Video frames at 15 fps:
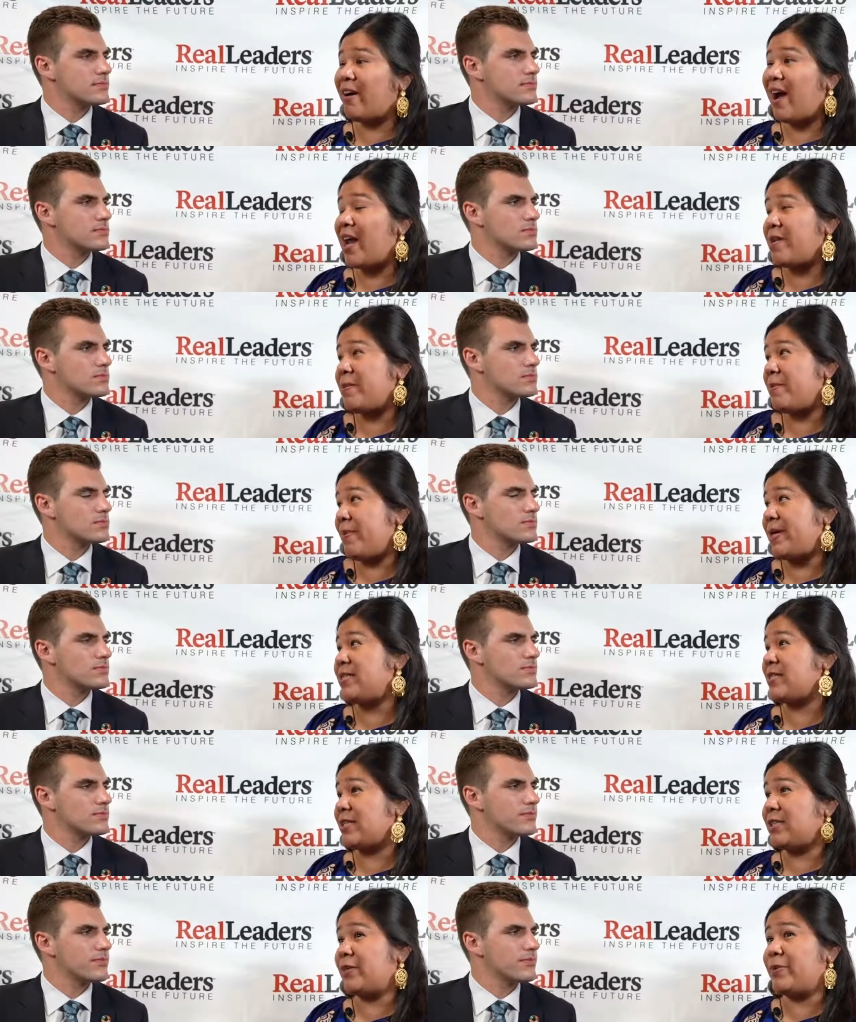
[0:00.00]
Speaker 1: economy
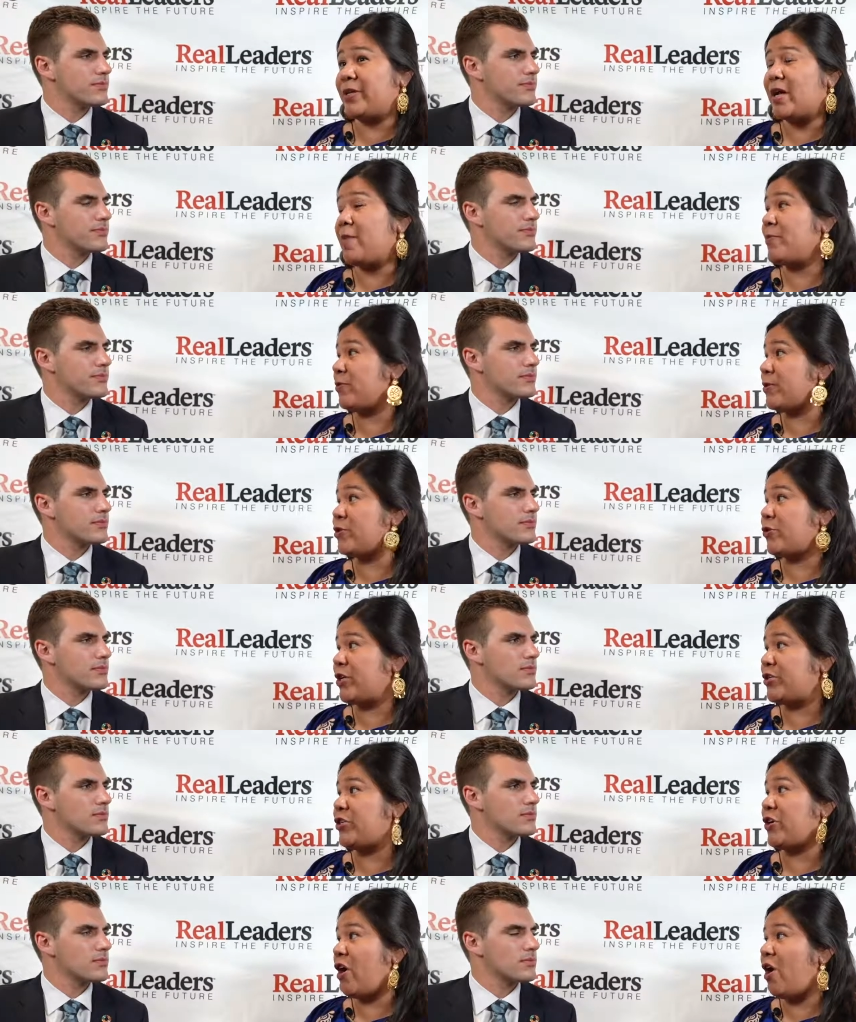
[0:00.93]
basically would come to a
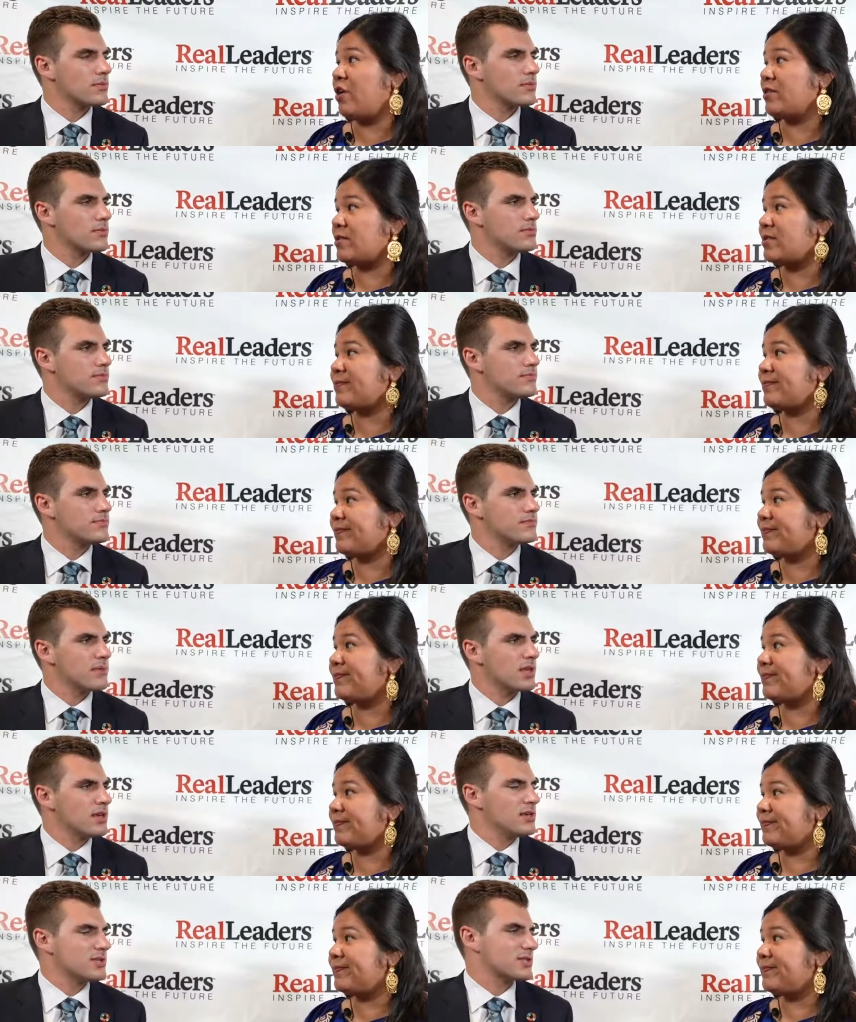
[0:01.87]
screeching halt.
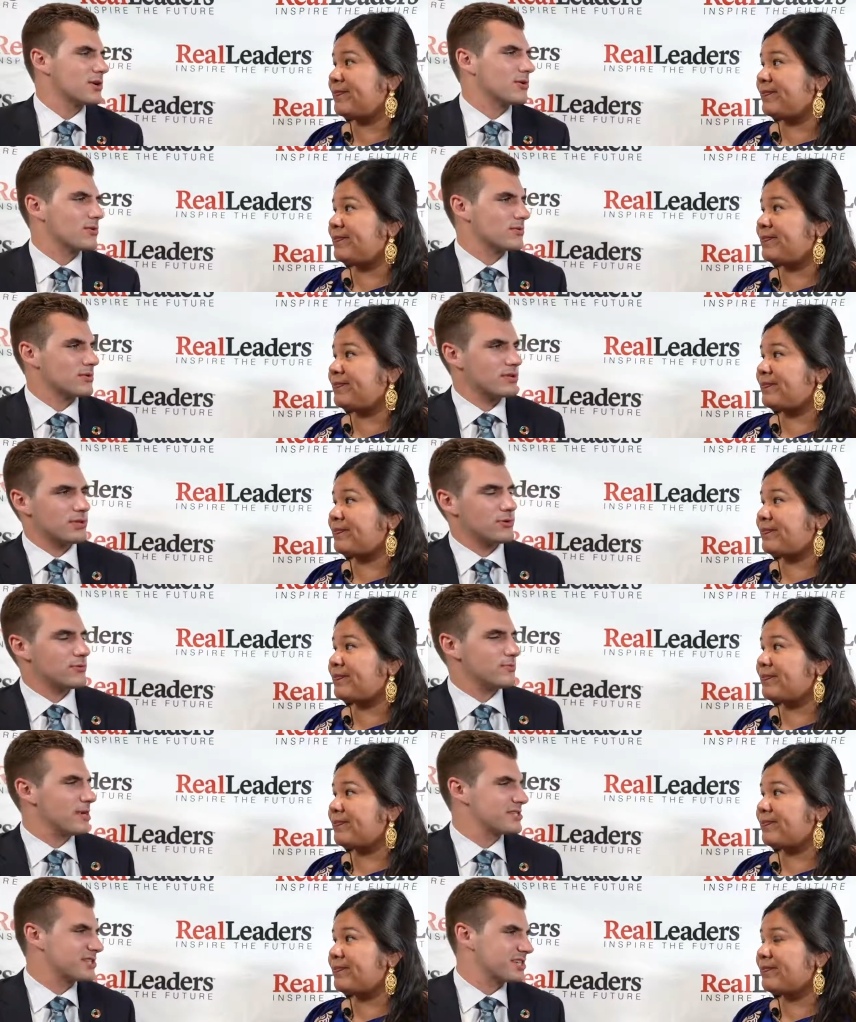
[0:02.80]
Speaker 2: So
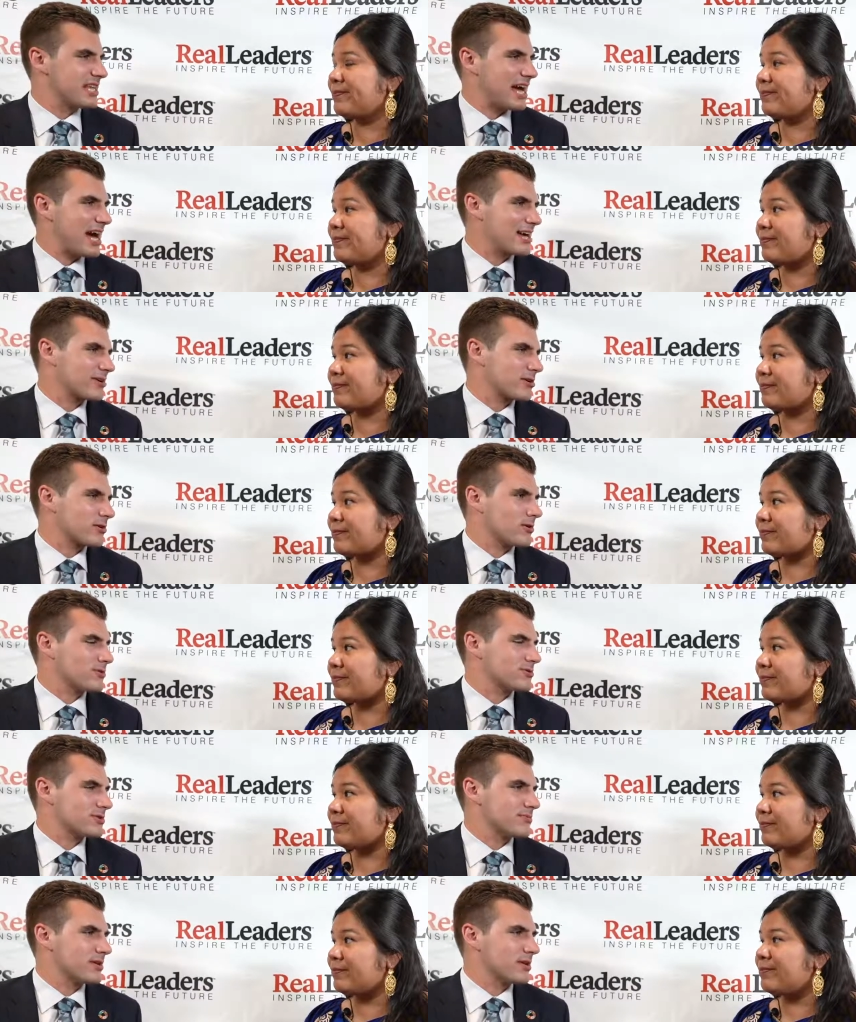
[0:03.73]
you mentioned
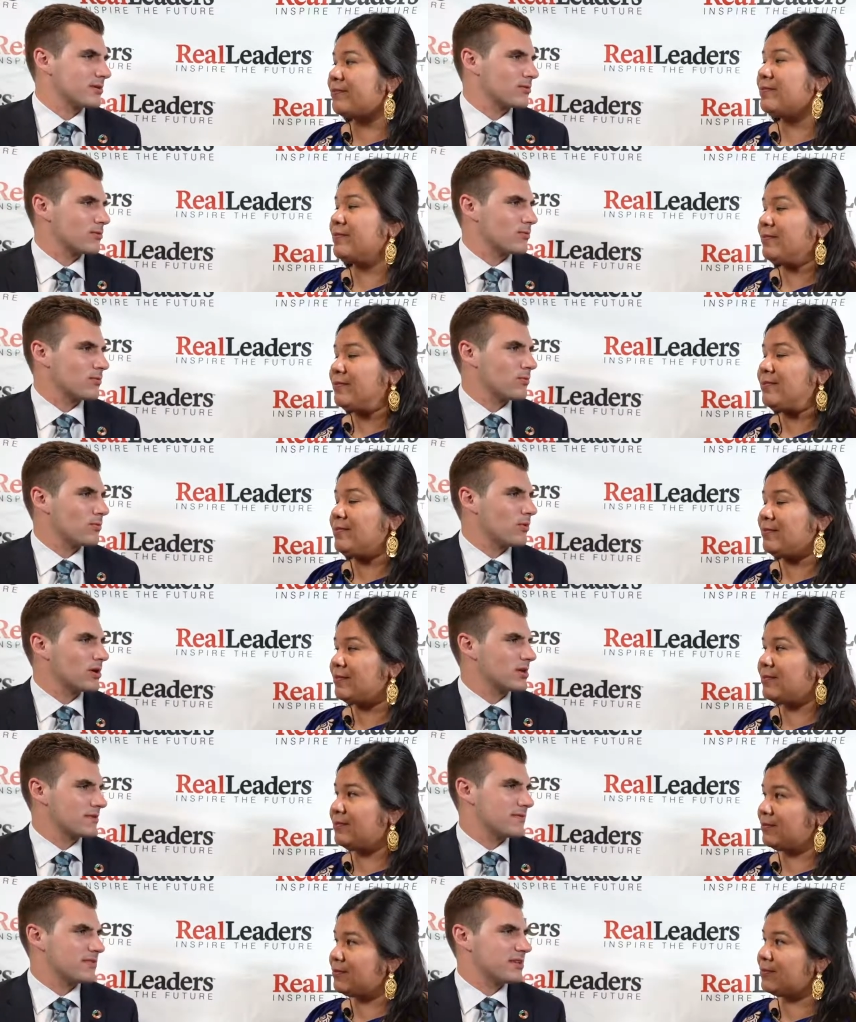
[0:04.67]
agriculture being
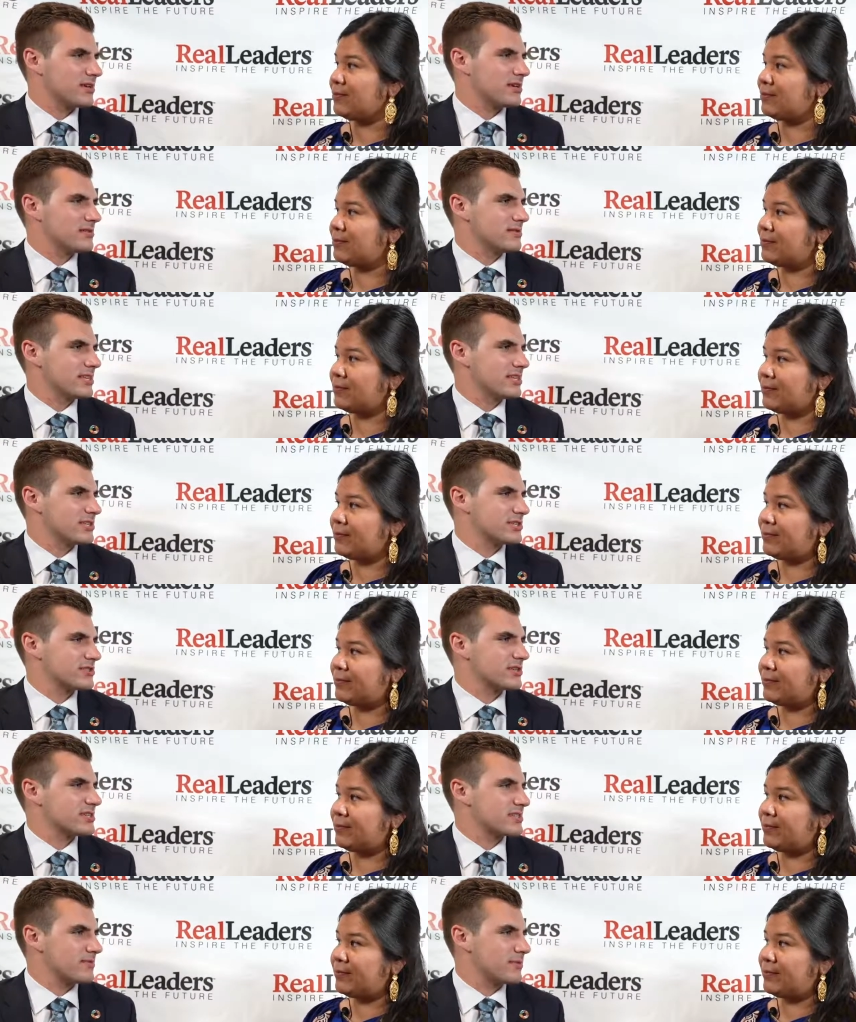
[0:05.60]
one of the
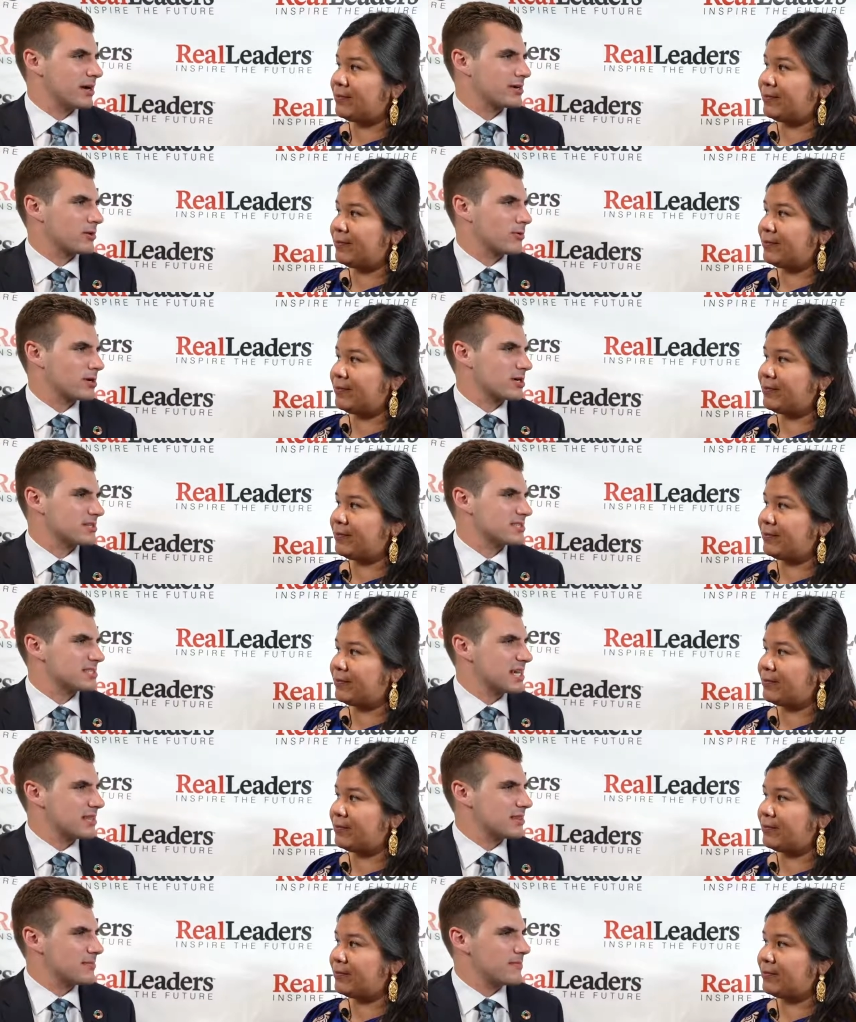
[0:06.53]
industries of migrant workers.
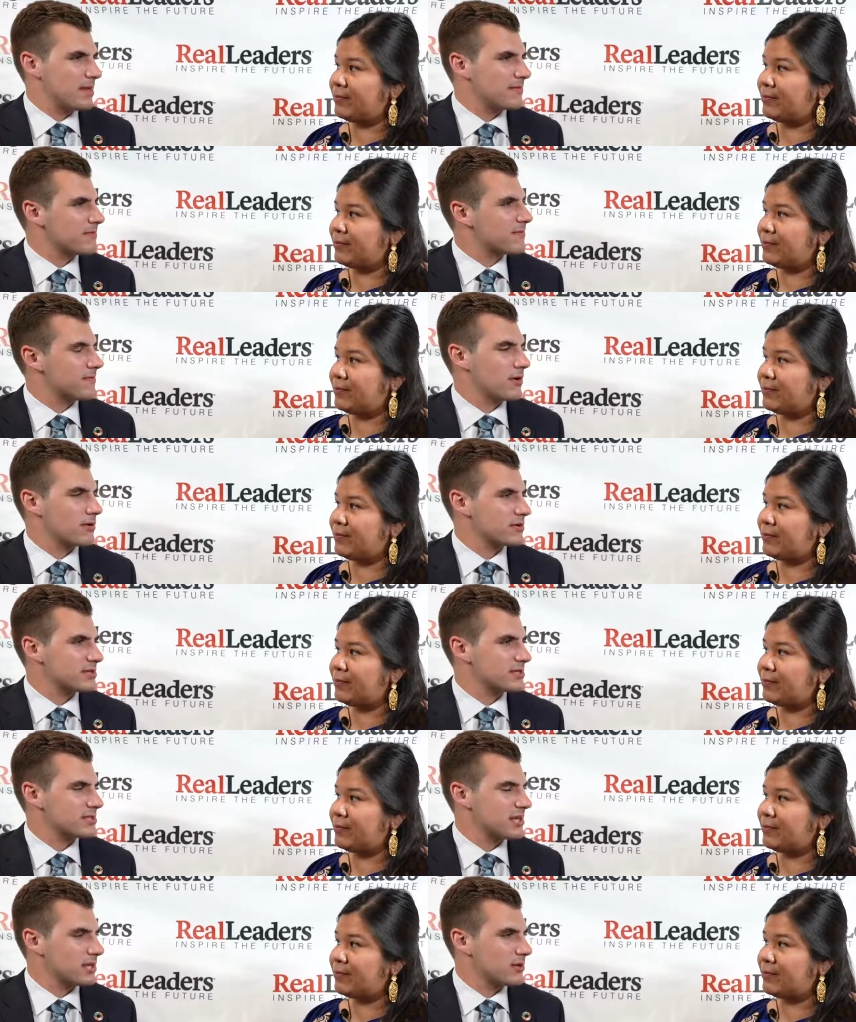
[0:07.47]
Is that the main
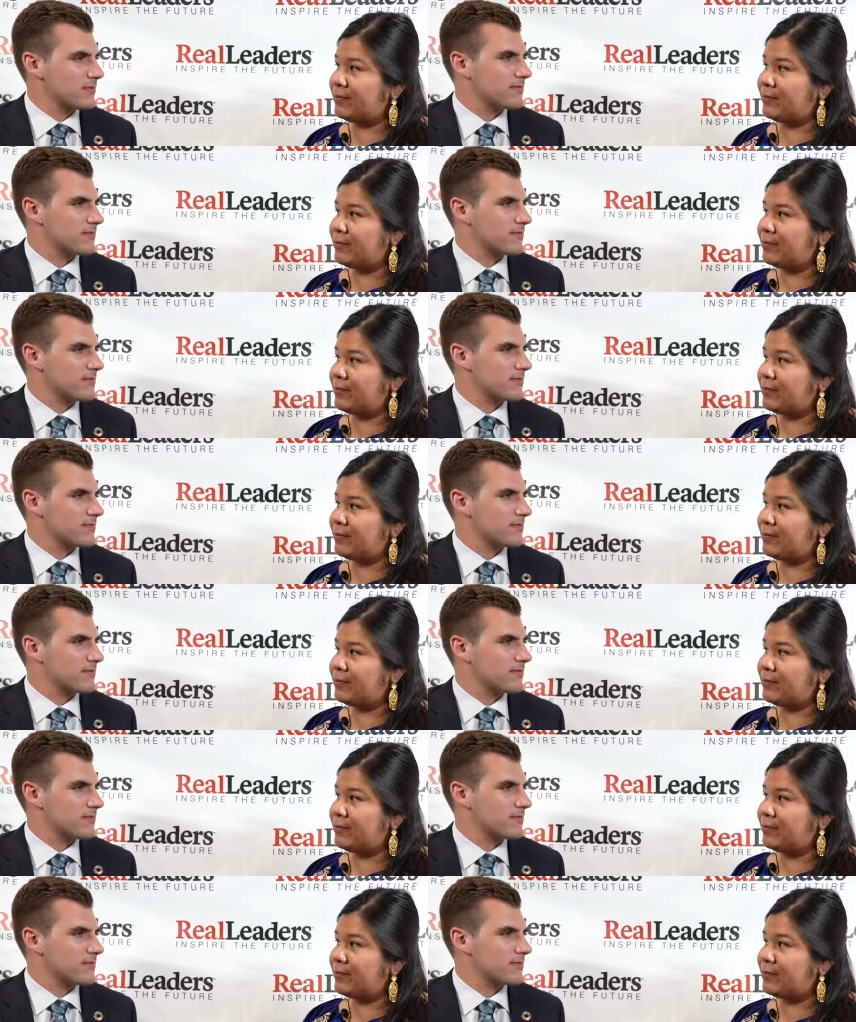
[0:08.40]
focus that you